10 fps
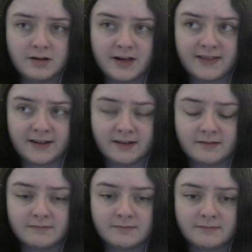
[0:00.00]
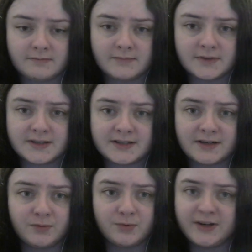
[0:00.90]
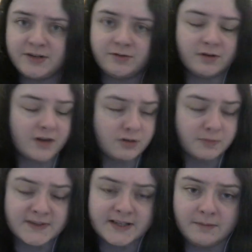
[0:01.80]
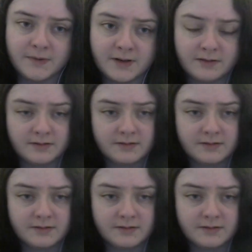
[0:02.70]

I think. Sangwoo, I don't know if 100%, but...